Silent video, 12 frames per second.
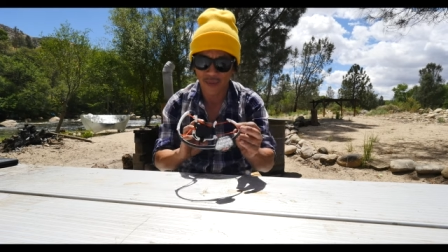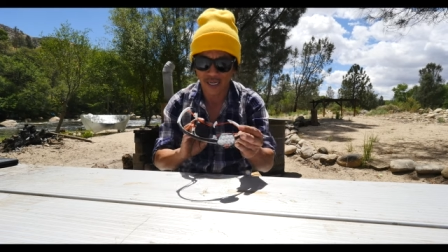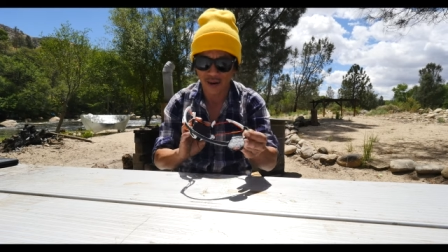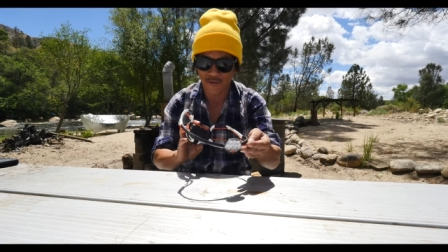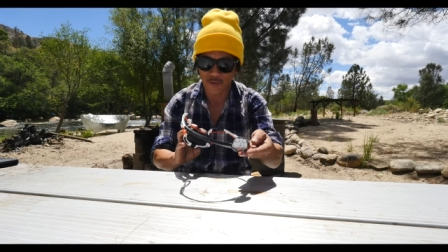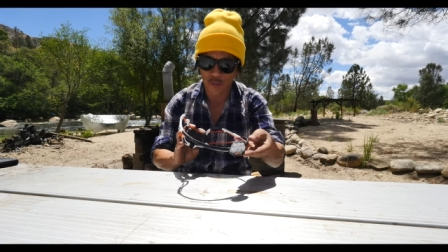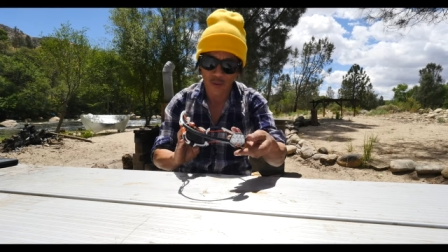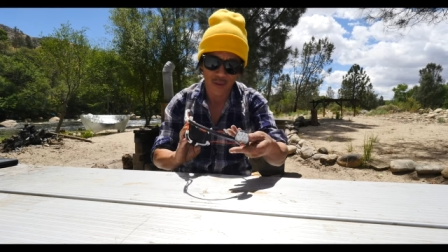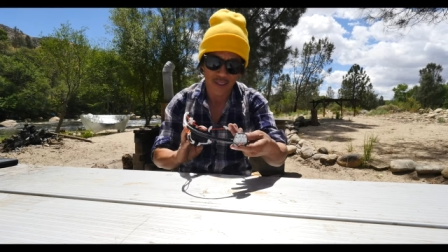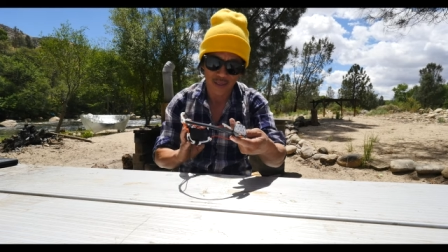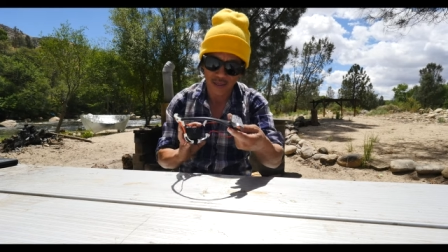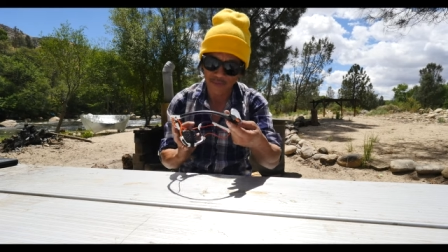be
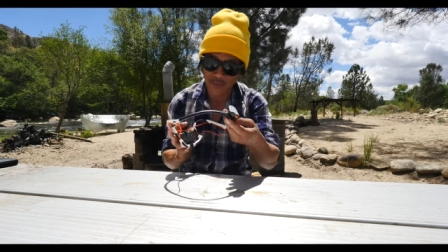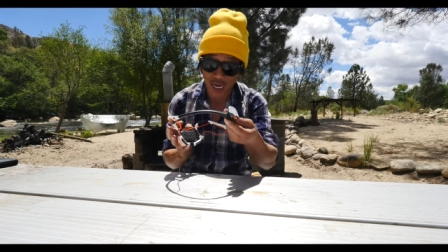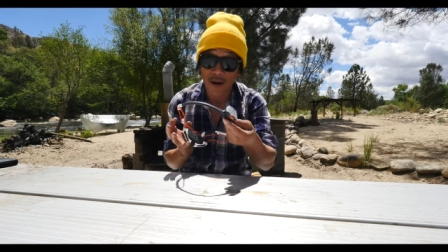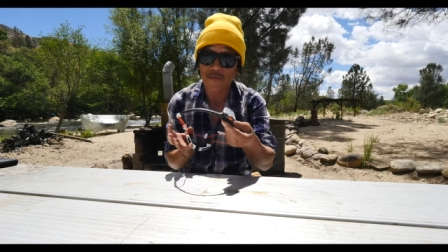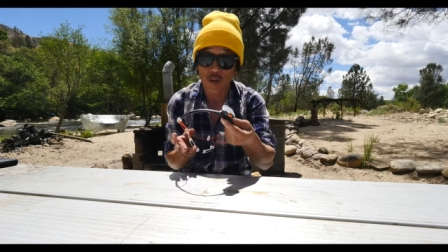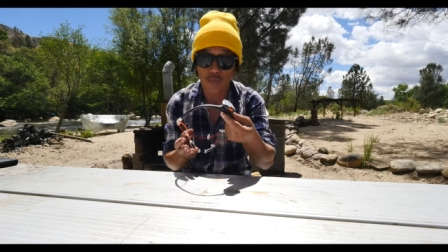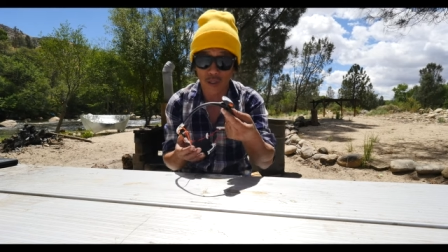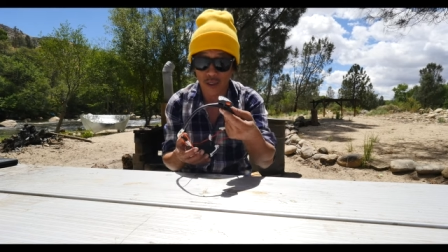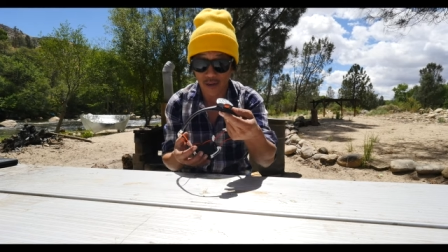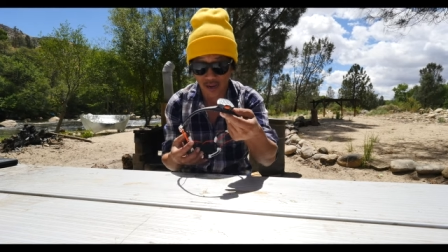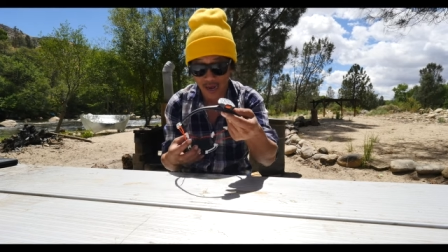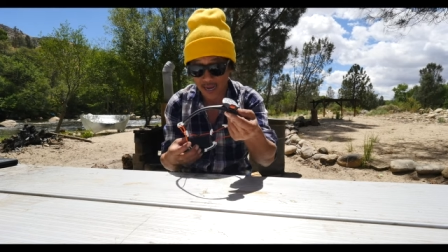comfortable, comfortable
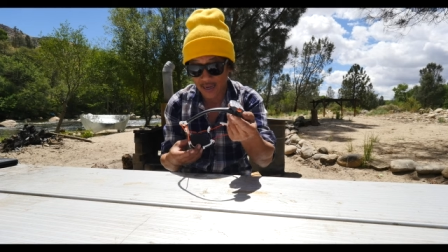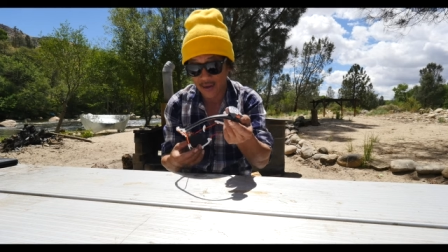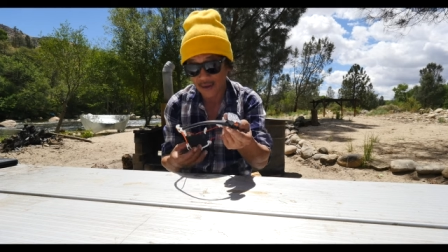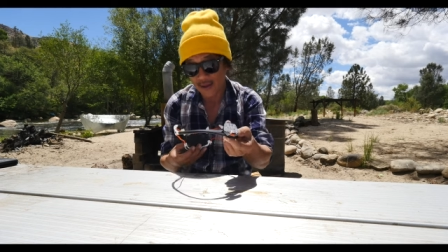or not,